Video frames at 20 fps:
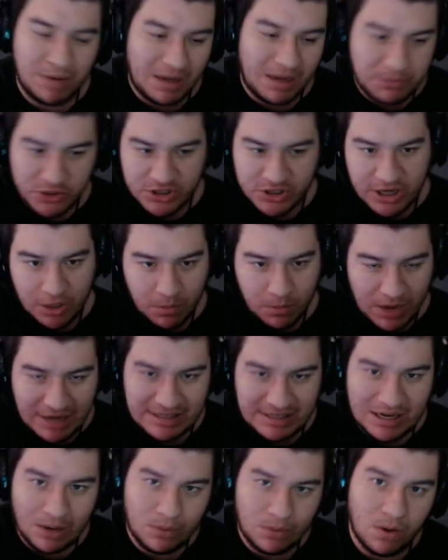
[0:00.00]
but I'm just going to
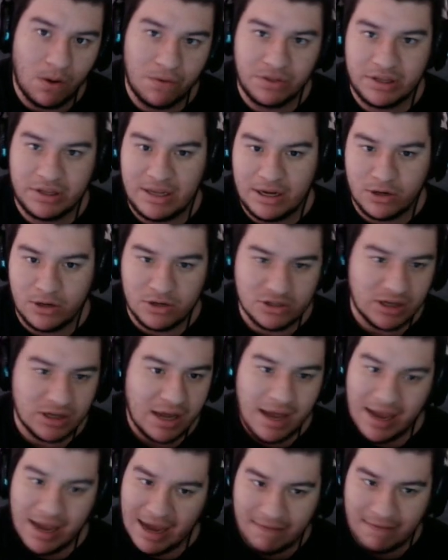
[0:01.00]
write down all the gears
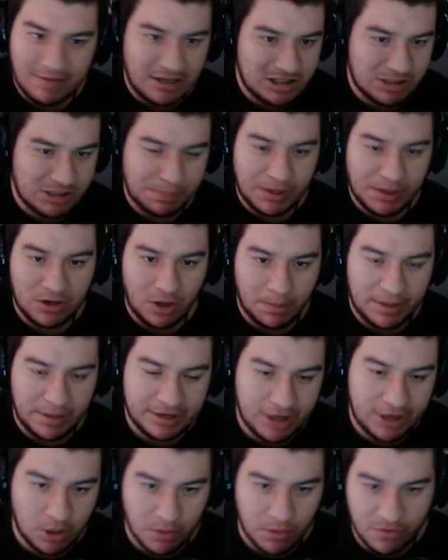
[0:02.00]
and then spend all
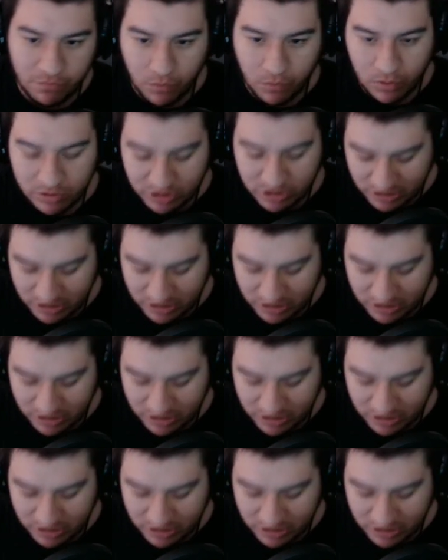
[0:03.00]
my gear reforges,